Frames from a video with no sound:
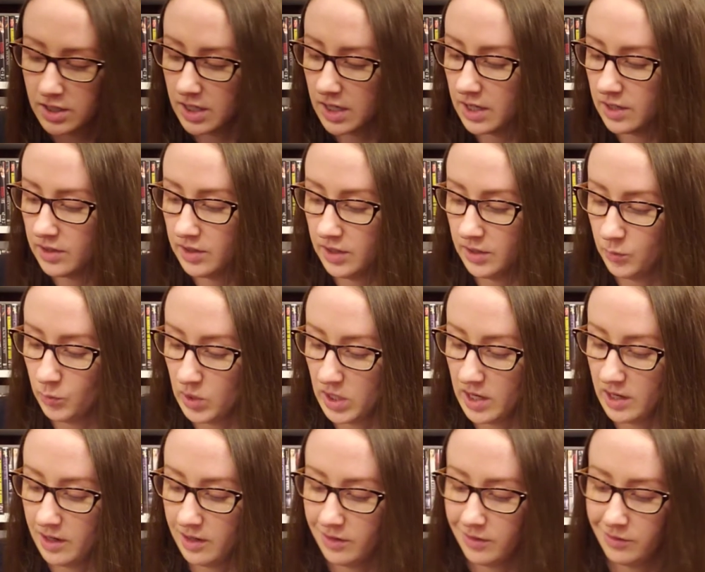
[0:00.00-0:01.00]
And then we
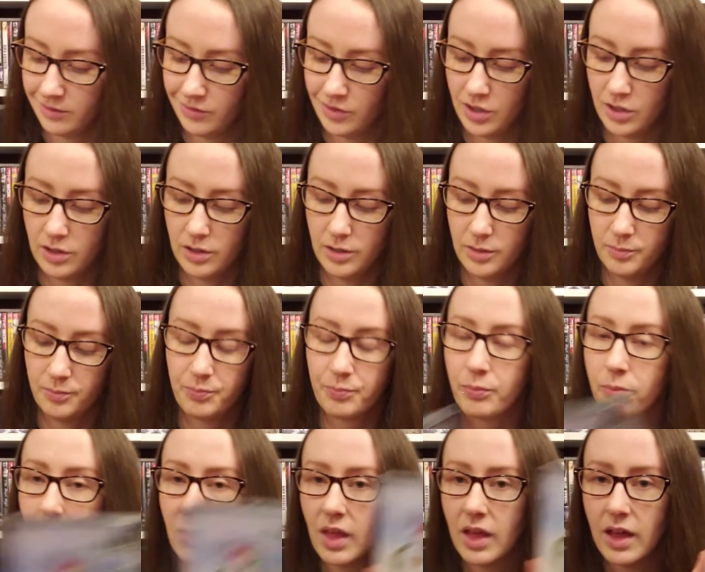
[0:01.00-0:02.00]
have
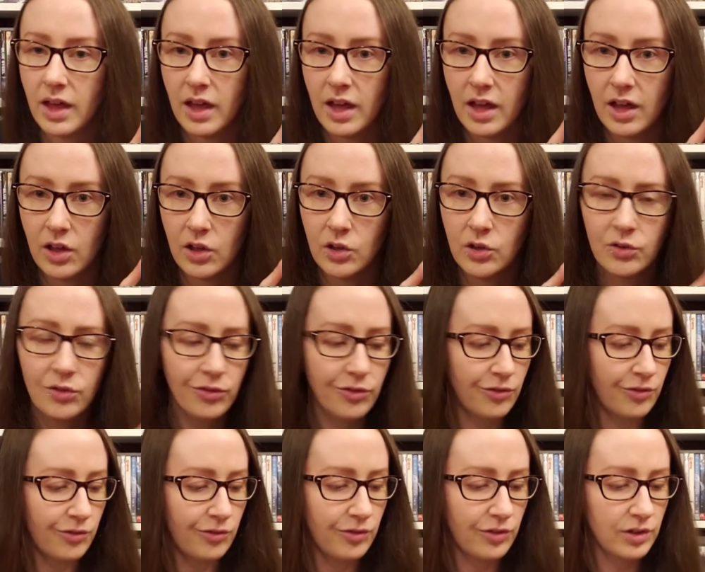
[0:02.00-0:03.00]

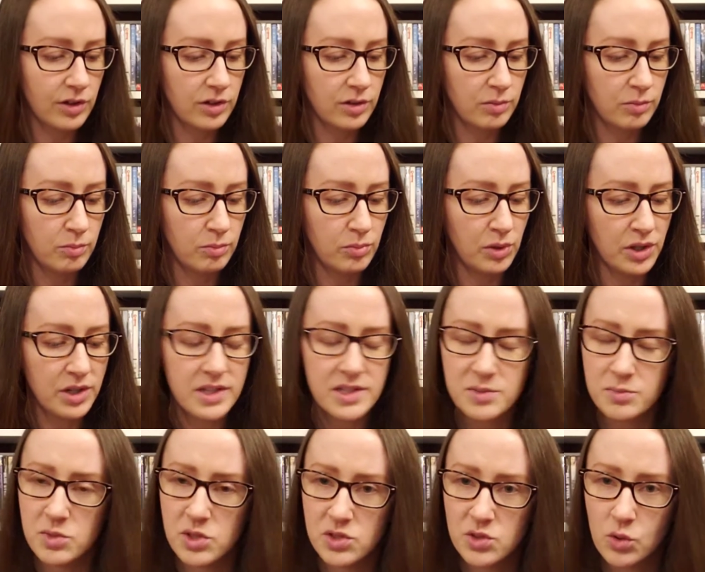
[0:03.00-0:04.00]
Elf,
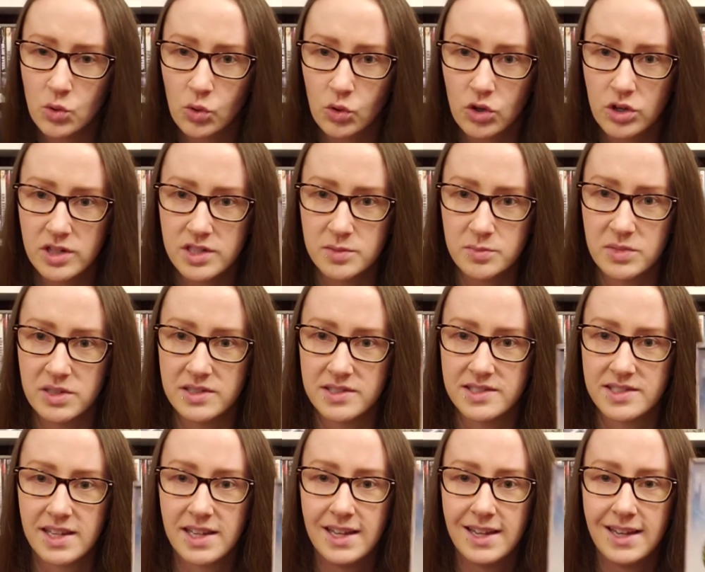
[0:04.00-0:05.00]
Buddy's Musical Christmas.